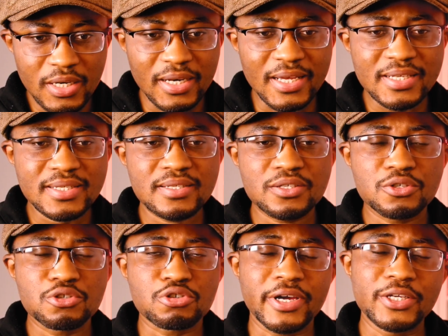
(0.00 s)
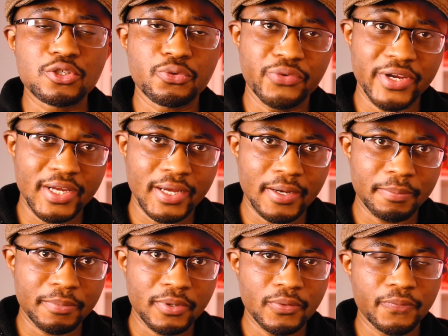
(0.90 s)
let's try to recap.
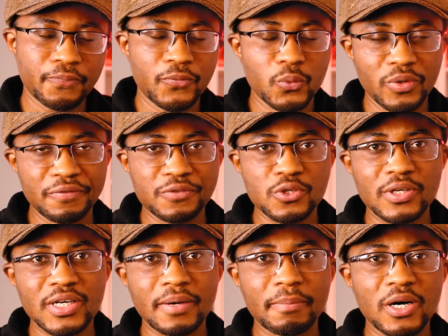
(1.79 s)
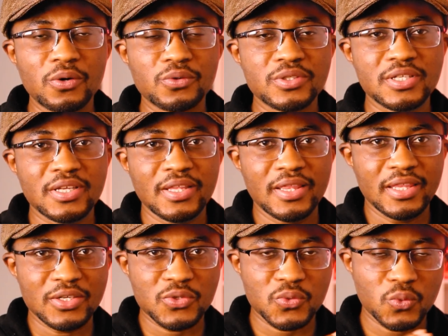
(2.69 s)
We've talked about
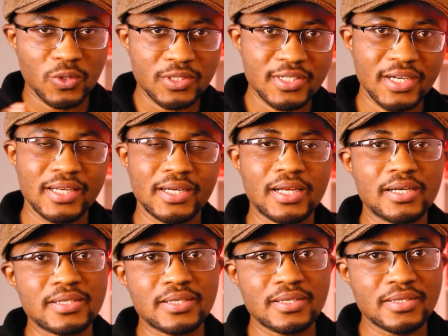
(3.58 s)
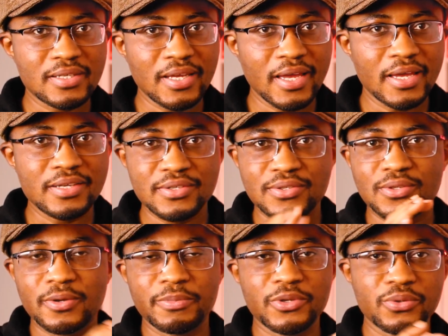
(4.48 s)
the SWOT analysis,
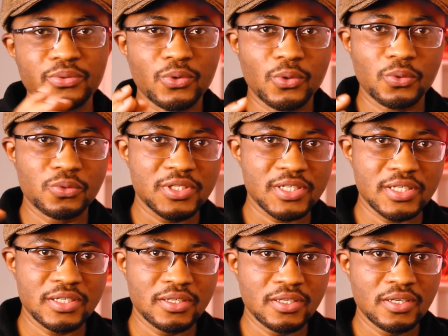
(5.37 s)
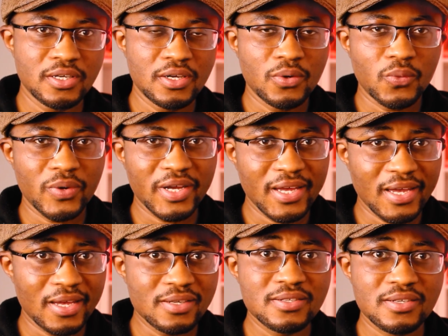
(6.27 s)
SWOT, where
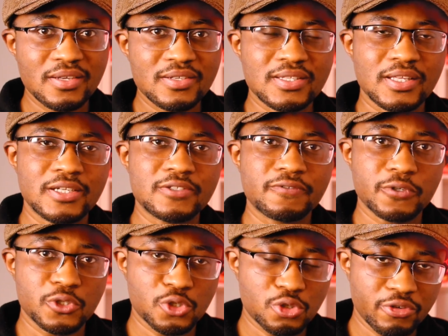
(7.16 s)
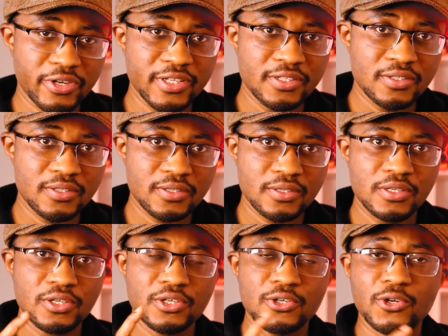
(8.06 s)
S stands for strengths,
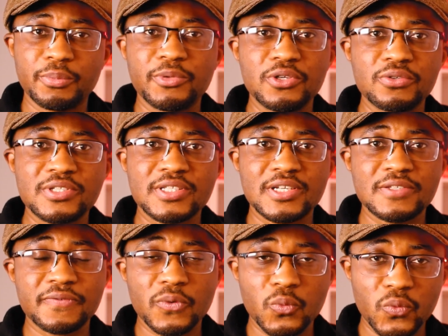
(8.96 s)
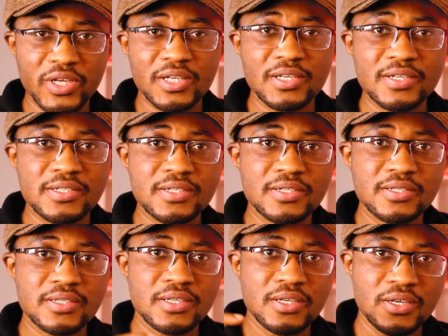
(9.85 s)
W stands for weaknesses,